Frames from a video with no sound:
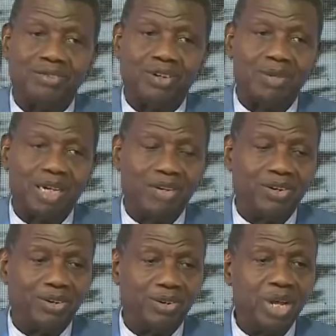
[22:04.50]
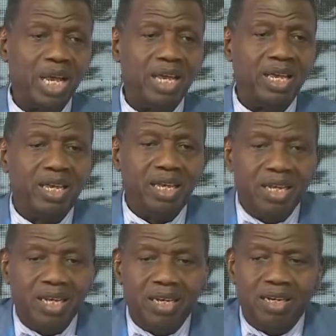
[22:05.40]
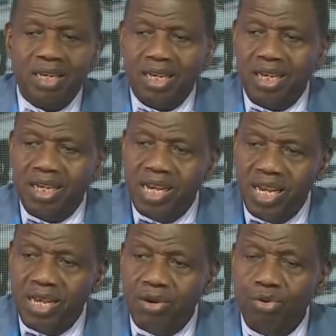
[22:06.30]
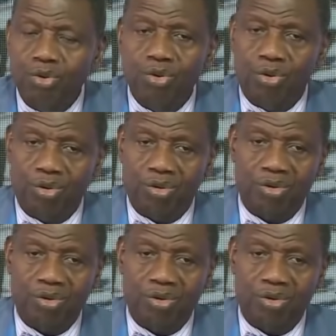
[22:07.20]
for my God." He knew